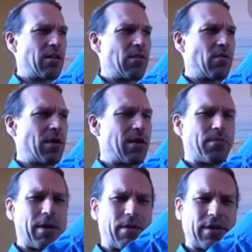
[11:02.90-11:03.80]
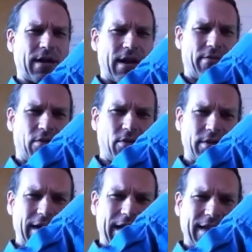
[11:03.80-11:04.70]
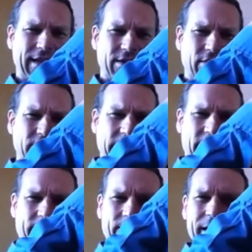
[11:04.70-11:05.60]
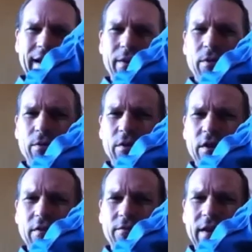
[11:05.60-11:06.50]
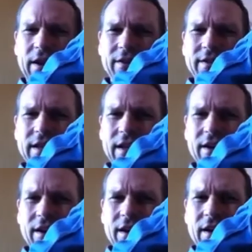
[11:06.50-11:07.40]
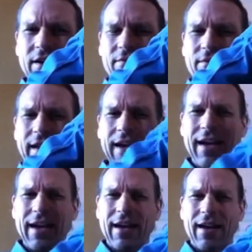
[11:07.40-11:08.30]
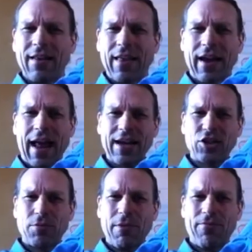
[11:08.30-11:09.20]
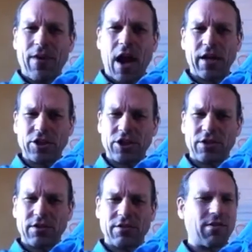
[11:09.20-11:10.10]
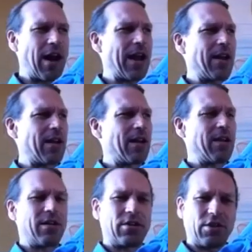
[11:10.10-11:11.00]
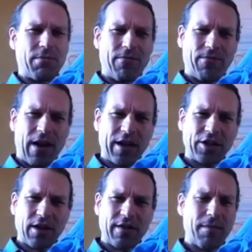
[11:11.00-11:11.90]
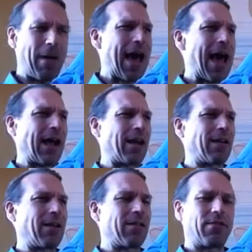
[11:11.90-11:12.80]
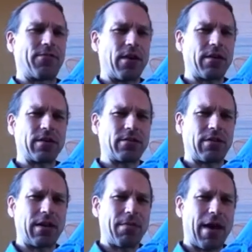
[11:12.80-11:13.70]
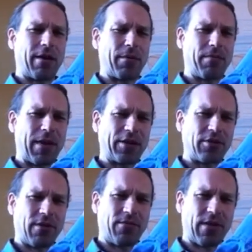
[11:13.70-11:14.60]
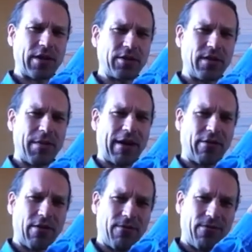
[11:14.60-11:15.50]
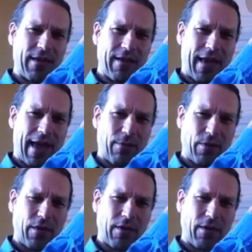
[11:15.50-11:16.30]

you want to be able to kind of hold it like this, so you're feeling with your fingers here, feeling that it should be flush, right? Should be flush on the back. The front doesn't really matter, but make sure it's flush on the back, so you feel that